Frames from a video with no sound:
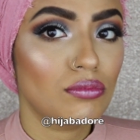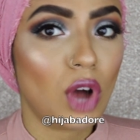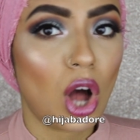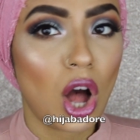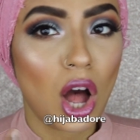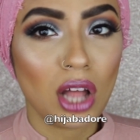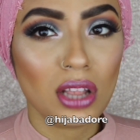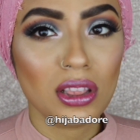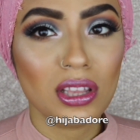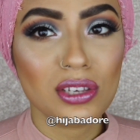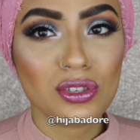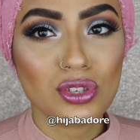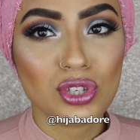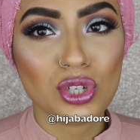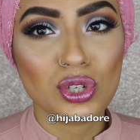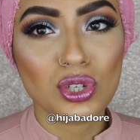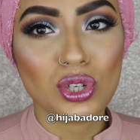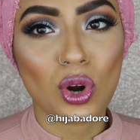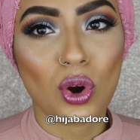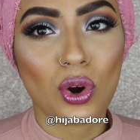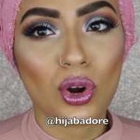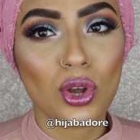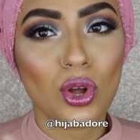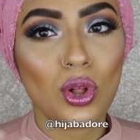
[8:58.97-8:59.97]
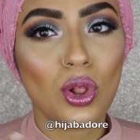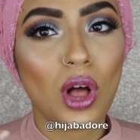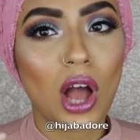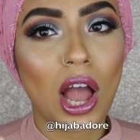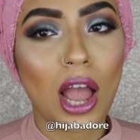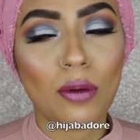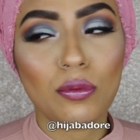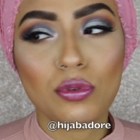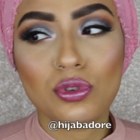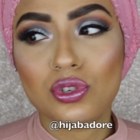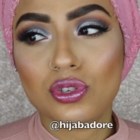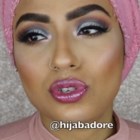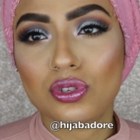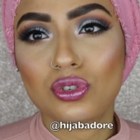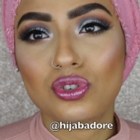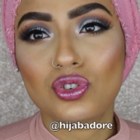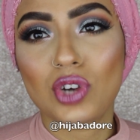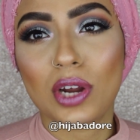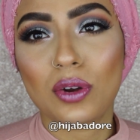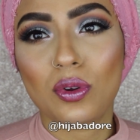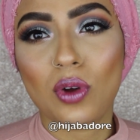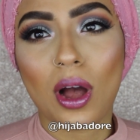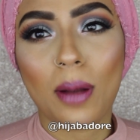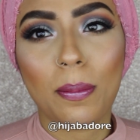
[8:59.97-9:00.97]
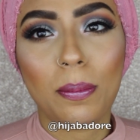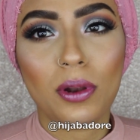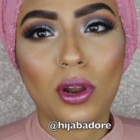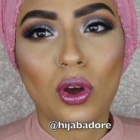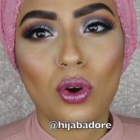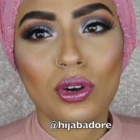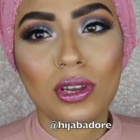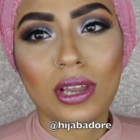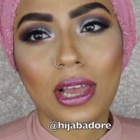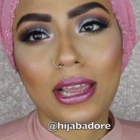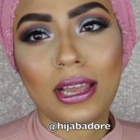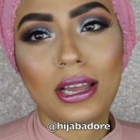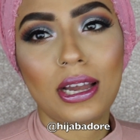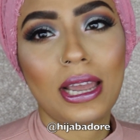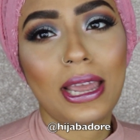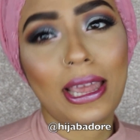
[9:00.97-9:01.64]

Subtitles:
on this tutorial. I would just try to upload like